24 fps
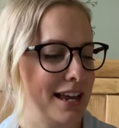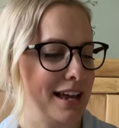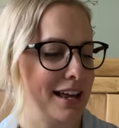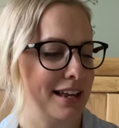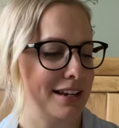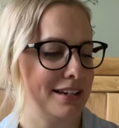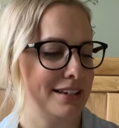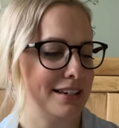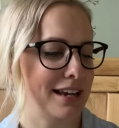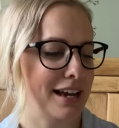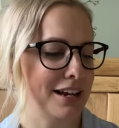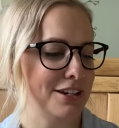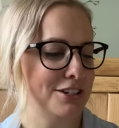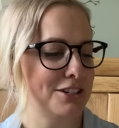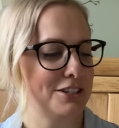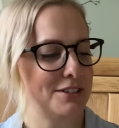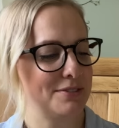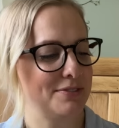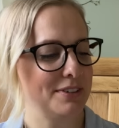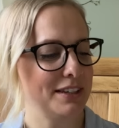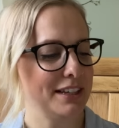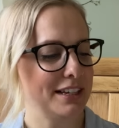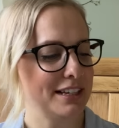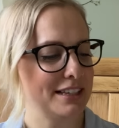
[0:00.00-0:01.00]
And I
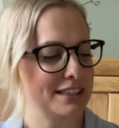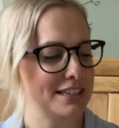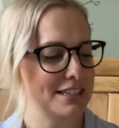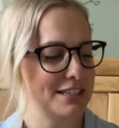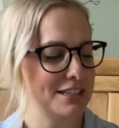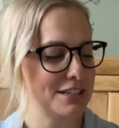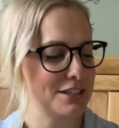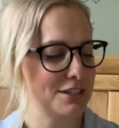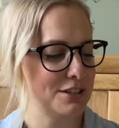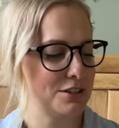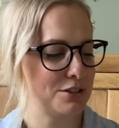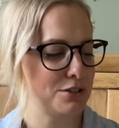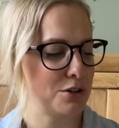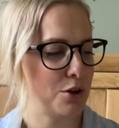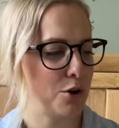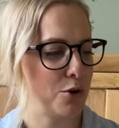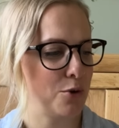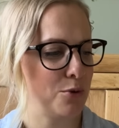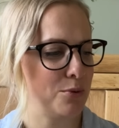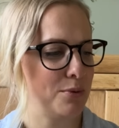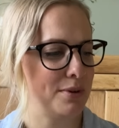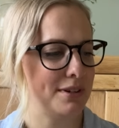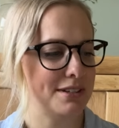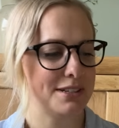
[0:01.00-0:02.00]
just feel like this is
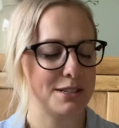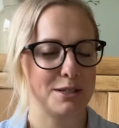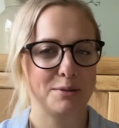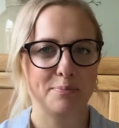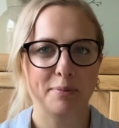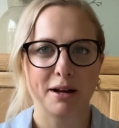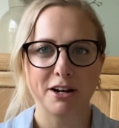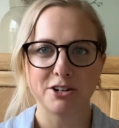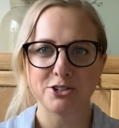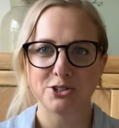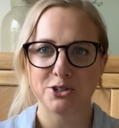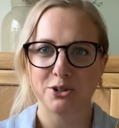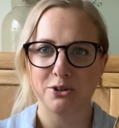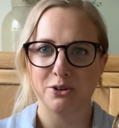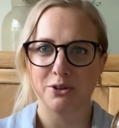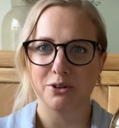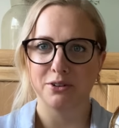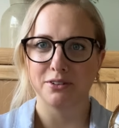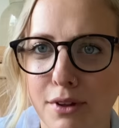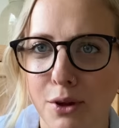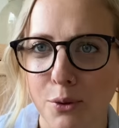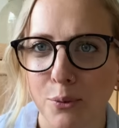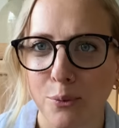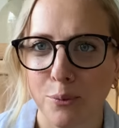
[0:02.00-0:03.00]
so
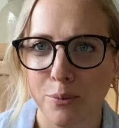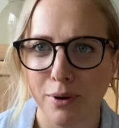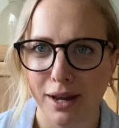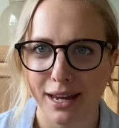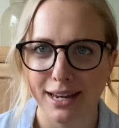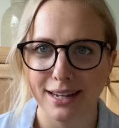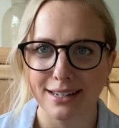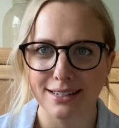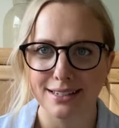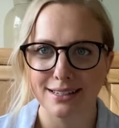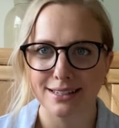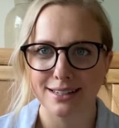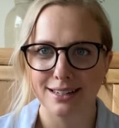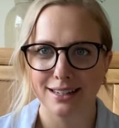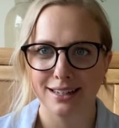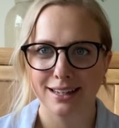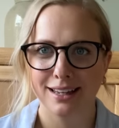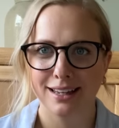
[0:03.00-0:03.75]
special. Wait.